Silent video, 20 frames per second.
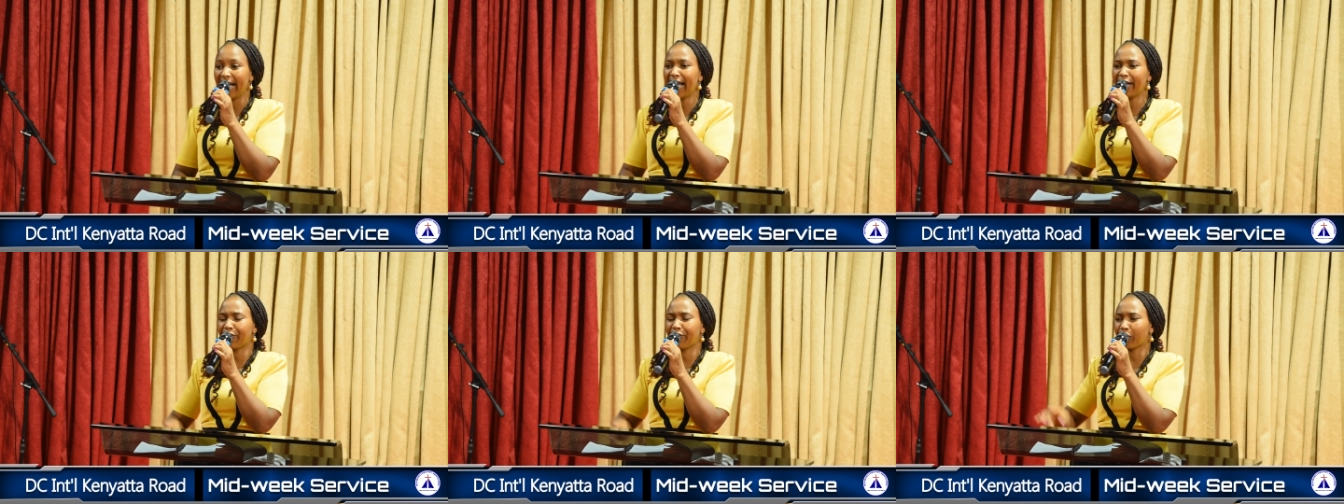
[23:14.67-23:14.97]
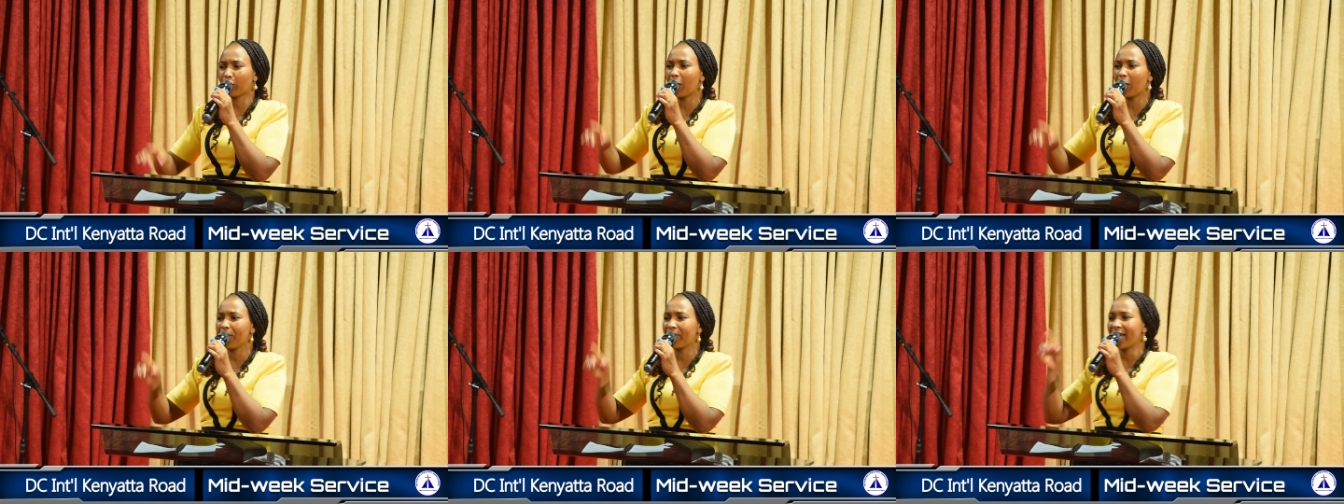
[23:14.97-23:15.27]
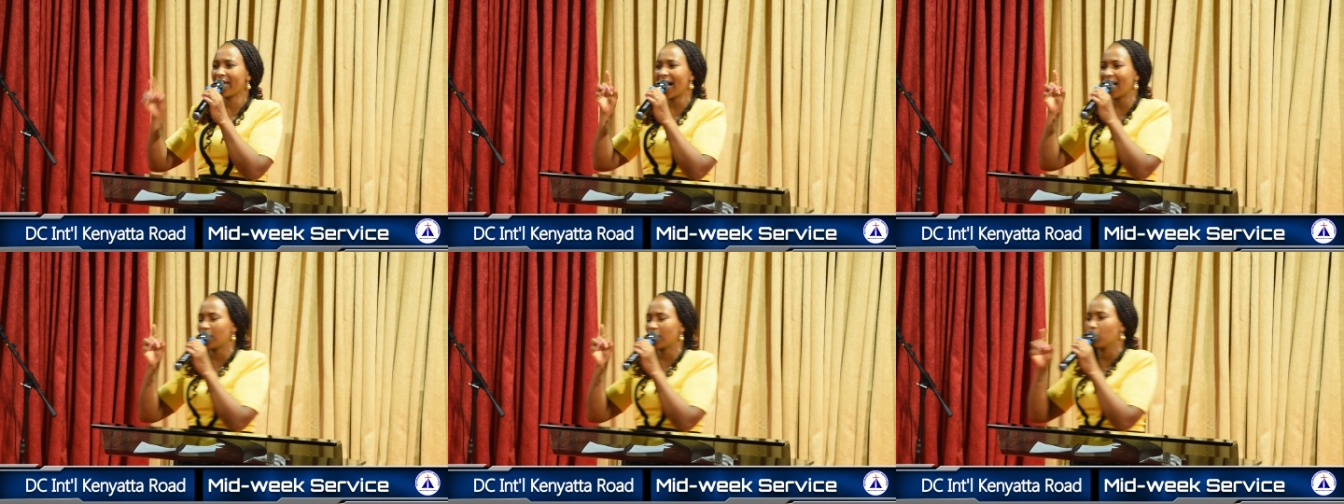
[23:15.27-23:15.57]
And from
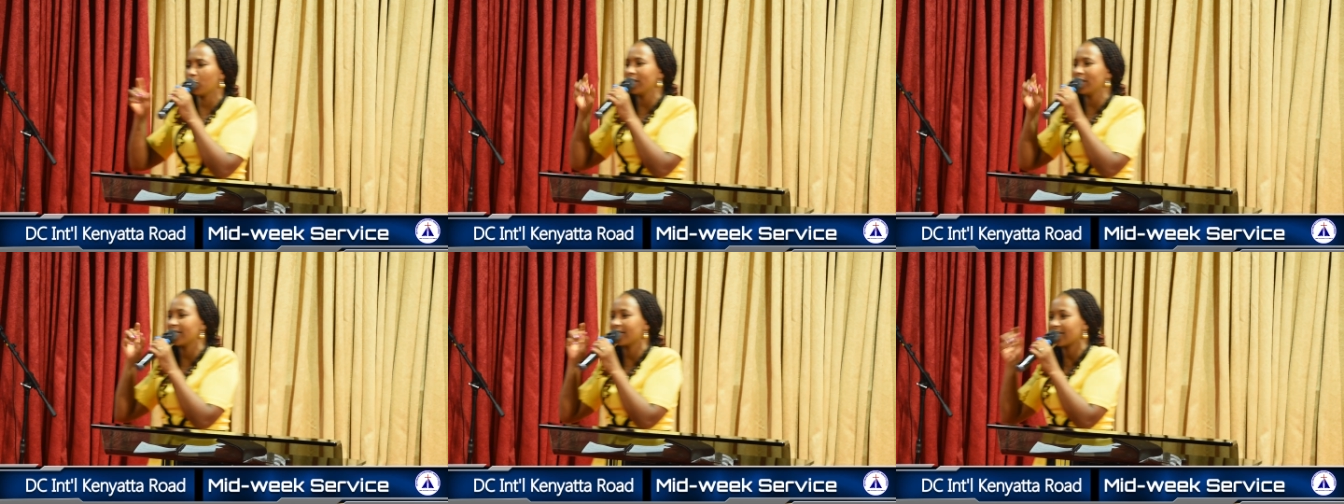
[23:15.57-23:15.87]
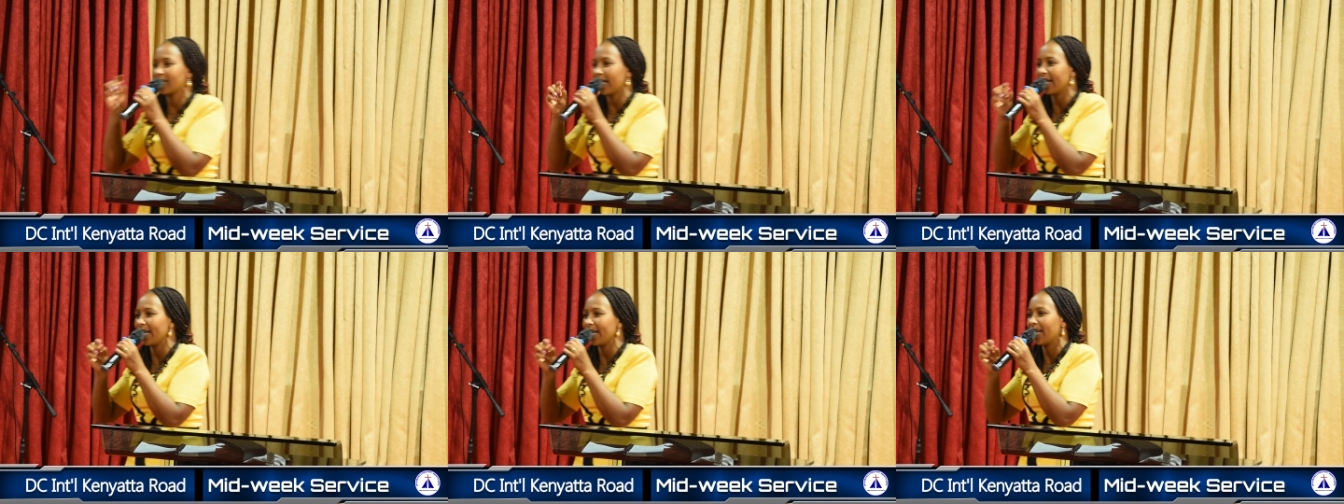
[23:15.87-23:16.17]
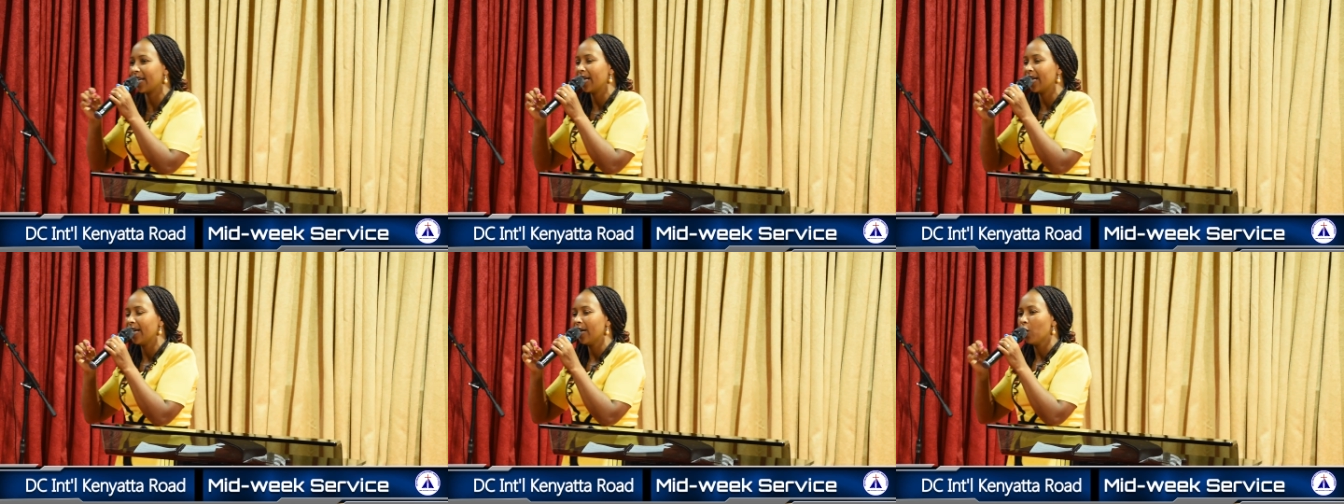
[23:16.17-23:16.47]
that we
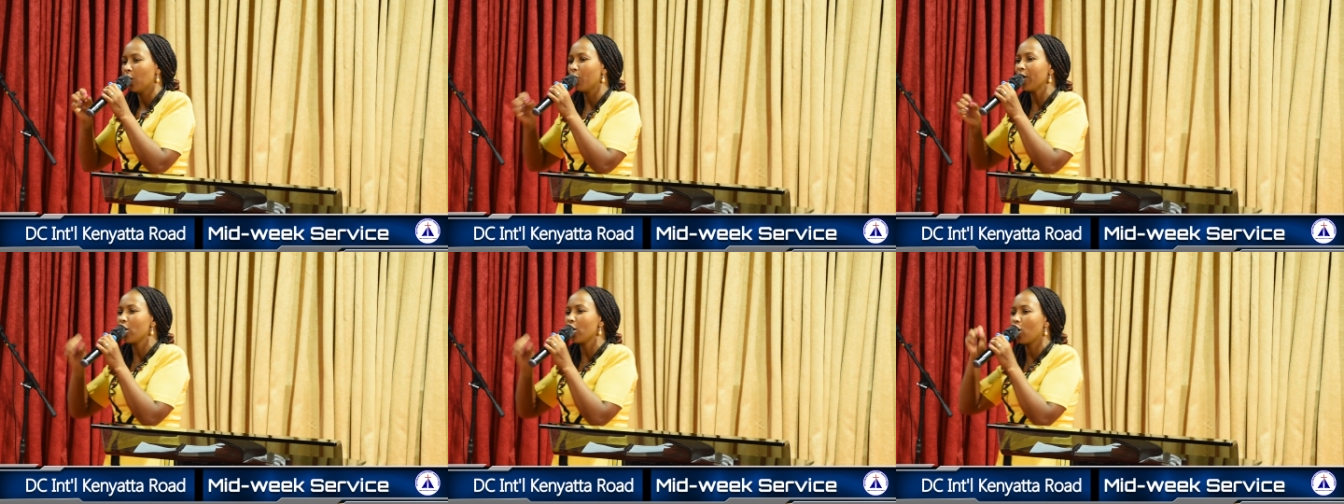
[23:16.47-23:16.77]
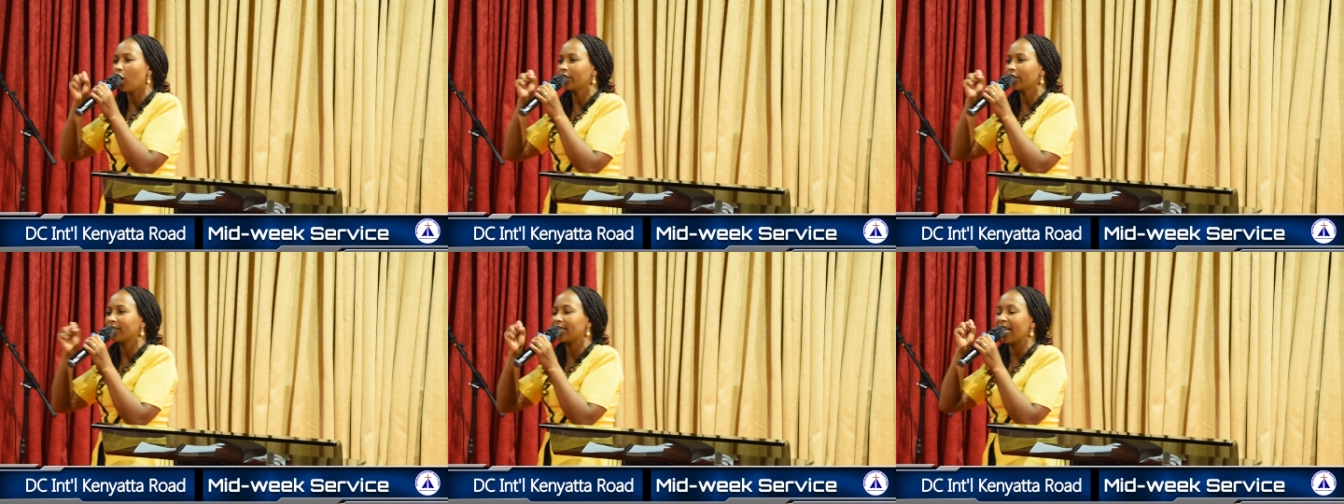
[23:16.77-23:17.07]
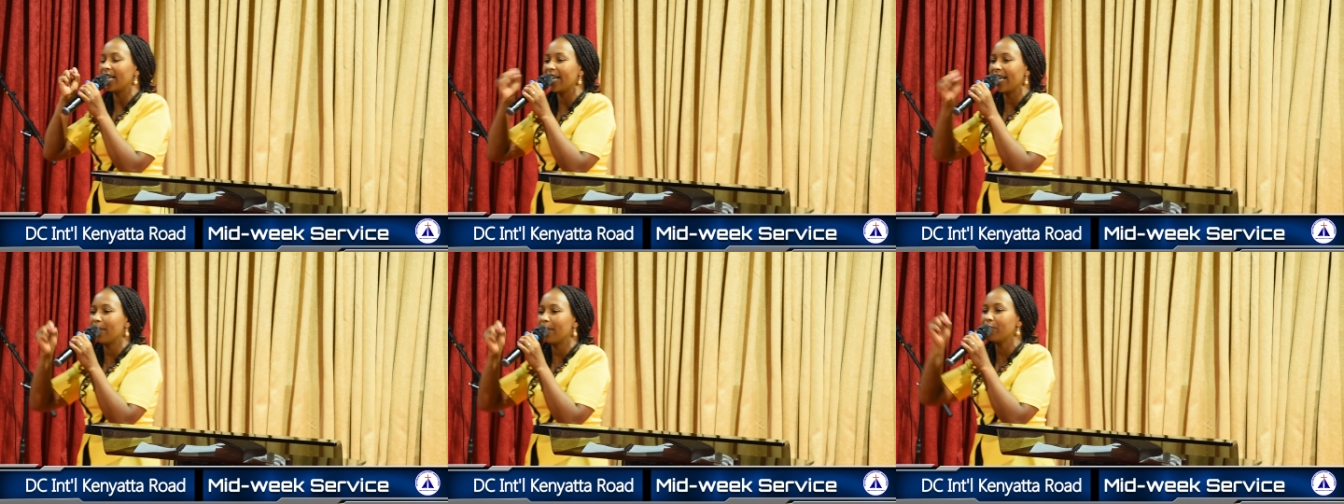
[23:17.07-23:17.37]
say, we got
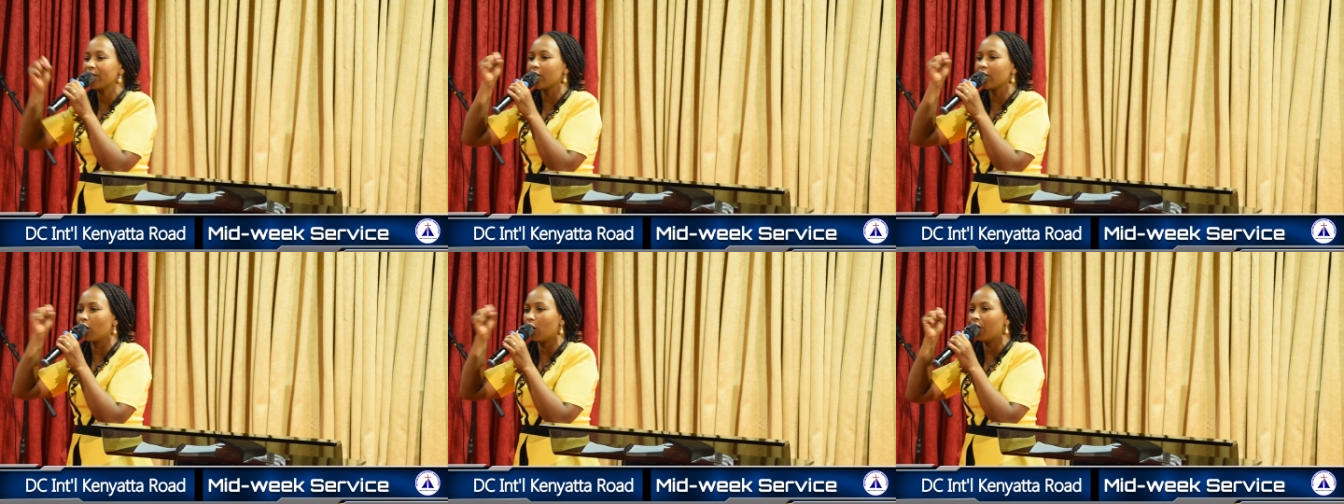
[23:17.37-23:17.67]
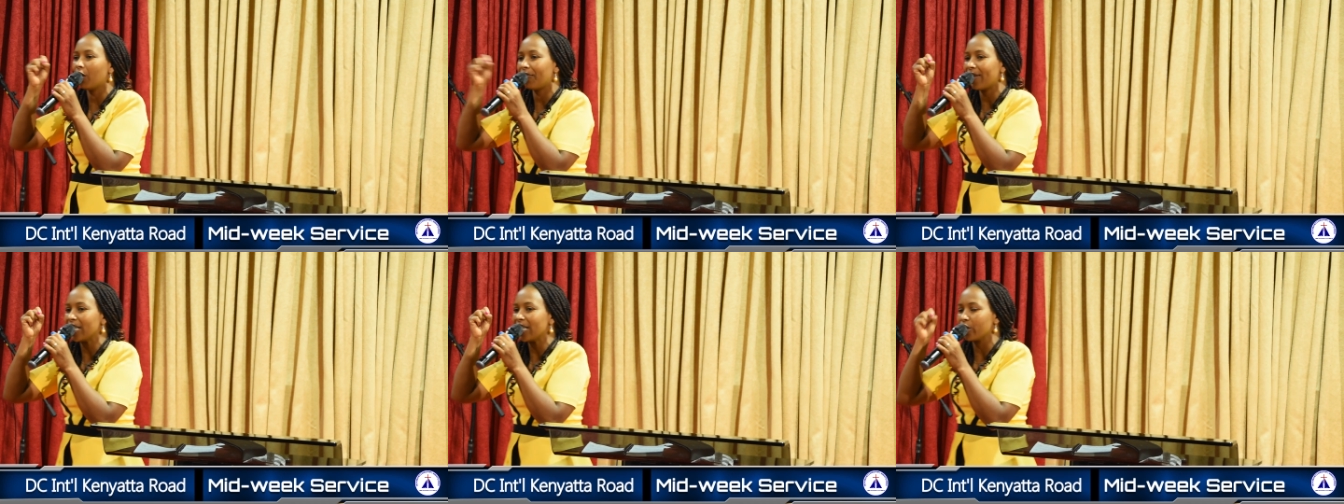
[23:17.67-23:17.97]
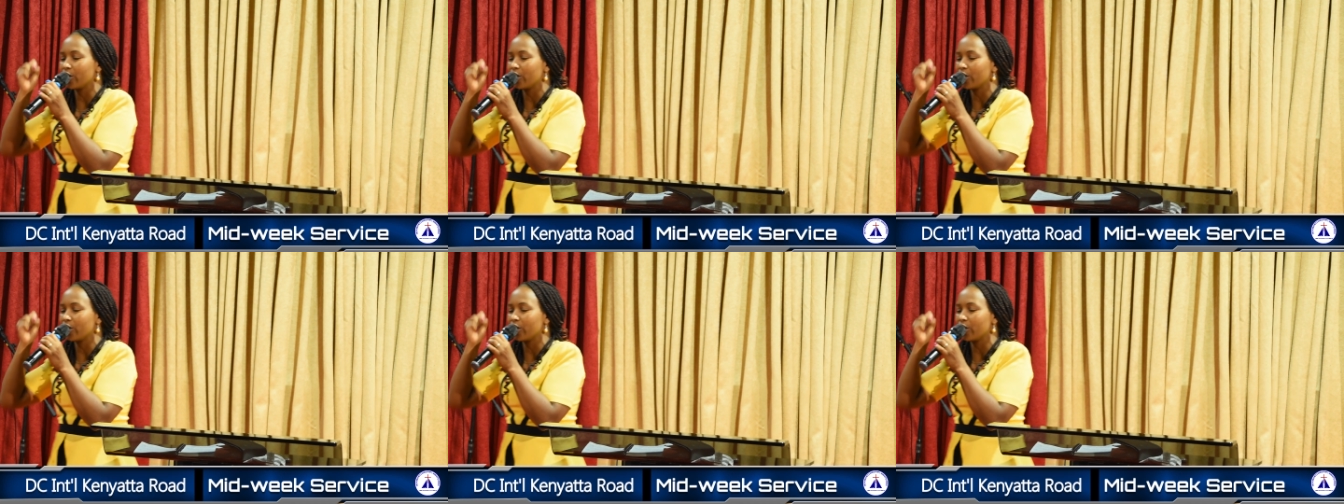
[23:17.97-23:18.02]
the name Jehovah